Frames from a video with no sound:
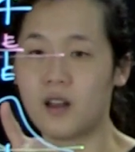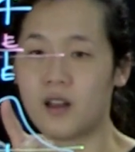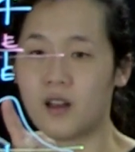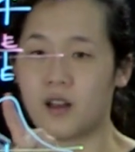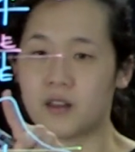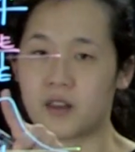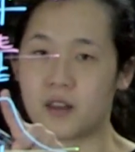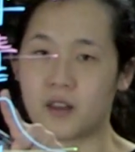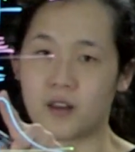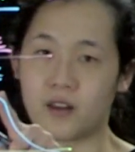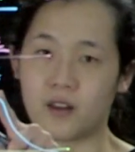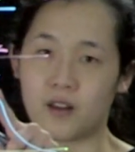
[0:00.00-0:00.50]

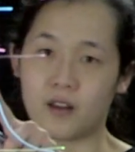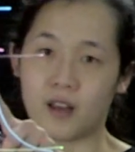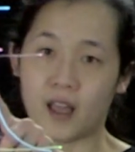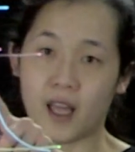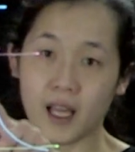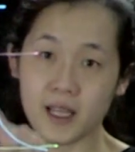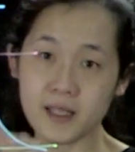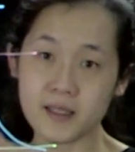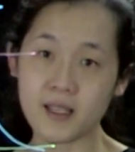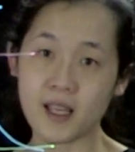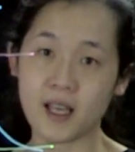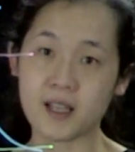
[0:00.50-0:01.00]
the
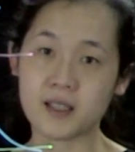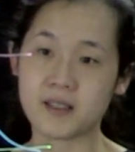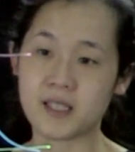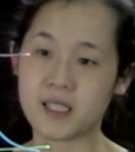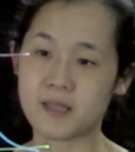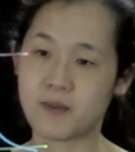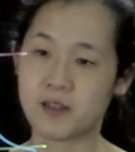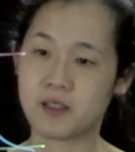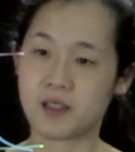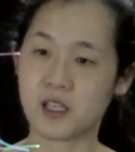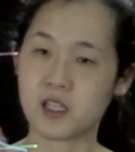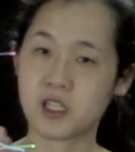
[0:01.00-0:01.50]
x-axis
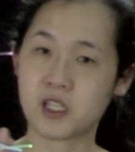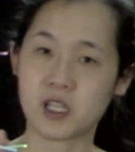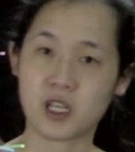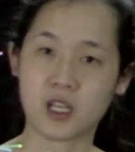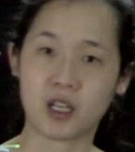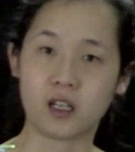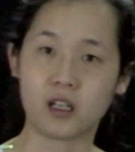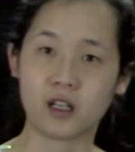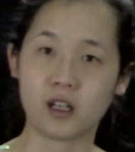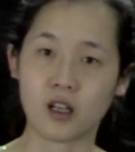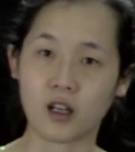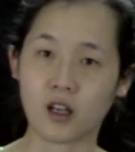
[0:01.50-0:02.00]

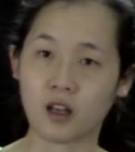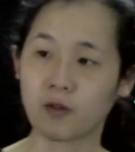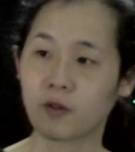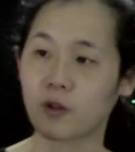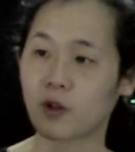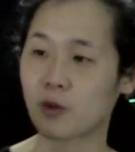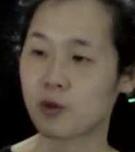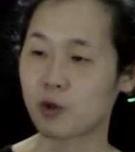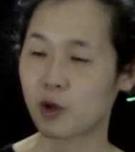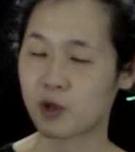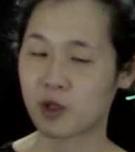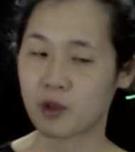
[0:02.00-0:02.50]
position of your
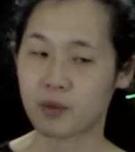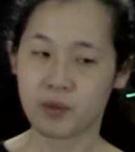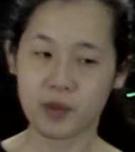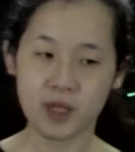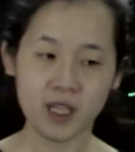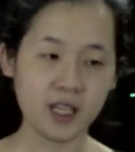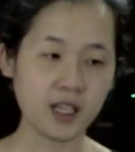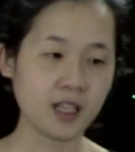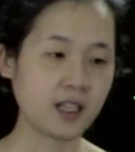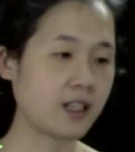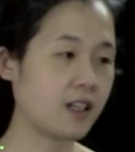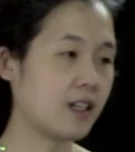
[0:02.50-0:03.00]
absorption
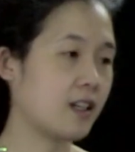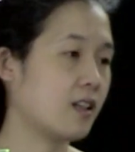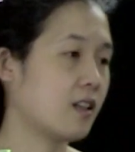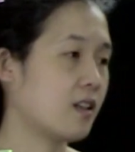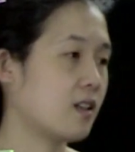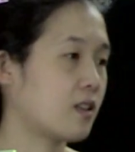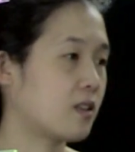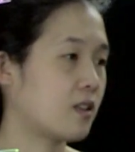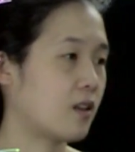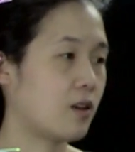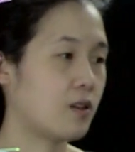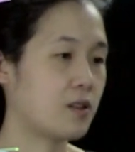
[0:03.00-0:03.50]
peak
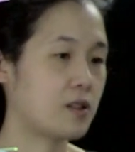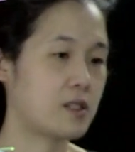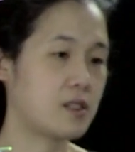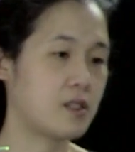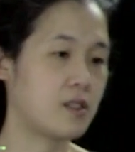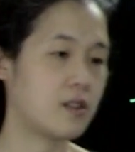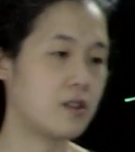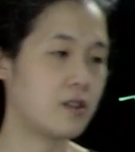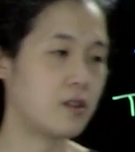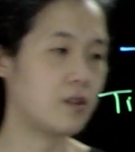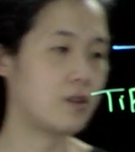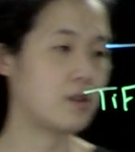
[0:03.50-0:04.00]
goes
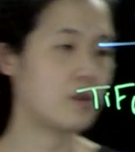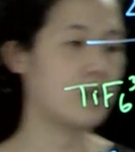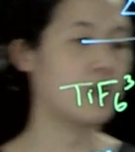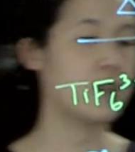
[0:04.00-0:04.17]
to